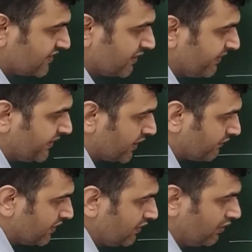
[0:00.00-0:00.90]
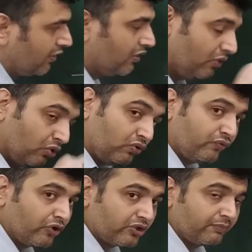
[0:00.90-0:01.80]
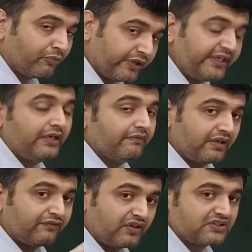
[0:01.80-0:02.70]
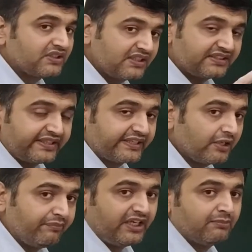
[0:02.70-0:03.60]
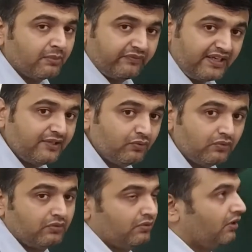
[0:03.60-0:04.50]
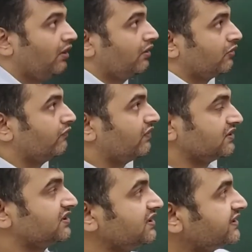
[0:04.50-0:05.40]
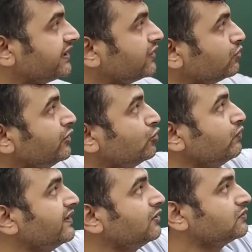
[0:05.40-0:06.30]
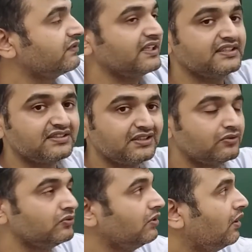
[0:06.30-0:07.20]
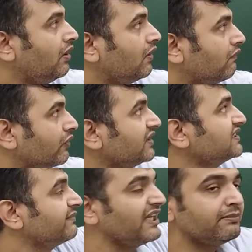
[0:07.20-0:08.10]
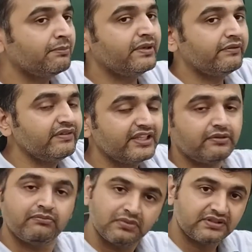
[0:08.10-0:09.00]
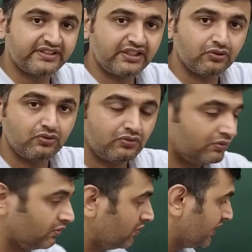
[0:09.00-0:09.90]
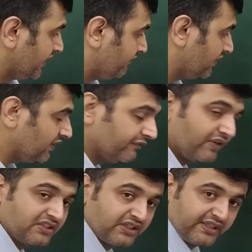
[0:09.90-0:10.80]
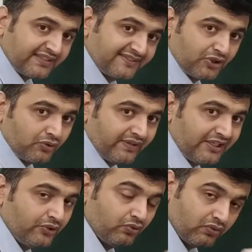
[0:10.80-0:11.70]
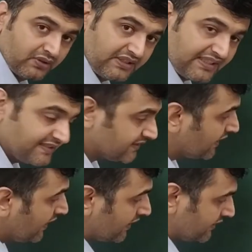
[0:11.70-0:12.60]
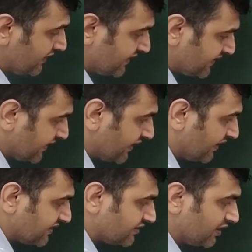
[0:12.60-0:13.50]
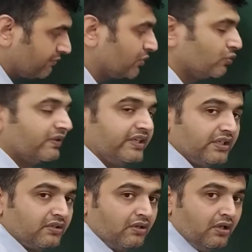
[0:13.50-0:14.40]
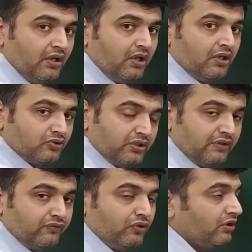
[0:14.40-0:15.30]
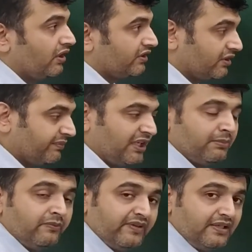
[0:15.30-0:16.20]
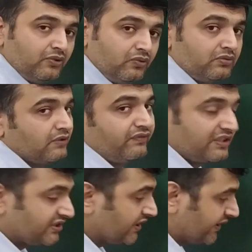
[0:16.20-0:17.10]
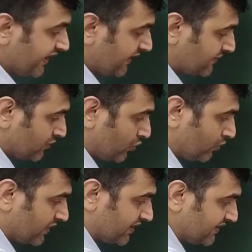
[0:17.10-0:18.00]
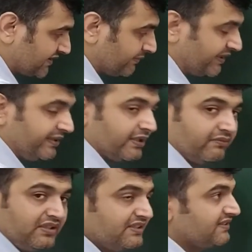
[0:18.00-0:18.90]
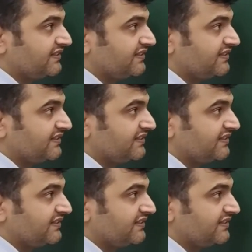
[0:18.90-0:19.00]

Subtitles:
subinterval, look for the point where function is taking minimum value. A function is taking only two values, 1 and 0. What is minimum between them? 0. And will the function take 0 value? Yes, there is an irrational number over here. So therefore, the minimum value the function takes over this subinterval is